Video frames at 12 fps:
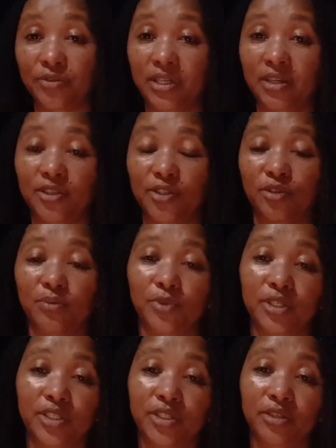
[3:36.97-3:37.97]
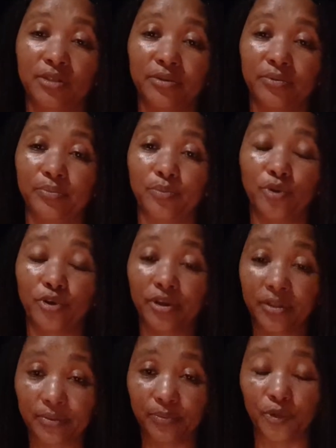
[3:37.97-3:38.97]
There's so much more
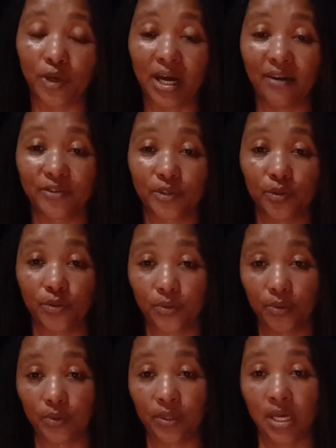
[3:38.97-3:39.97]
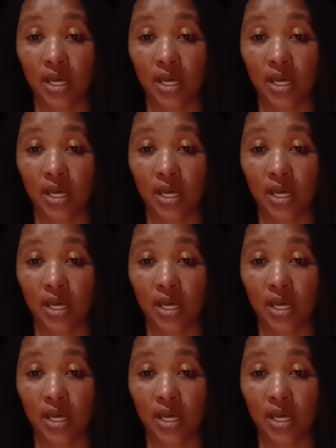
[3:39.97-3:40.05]
you have to do.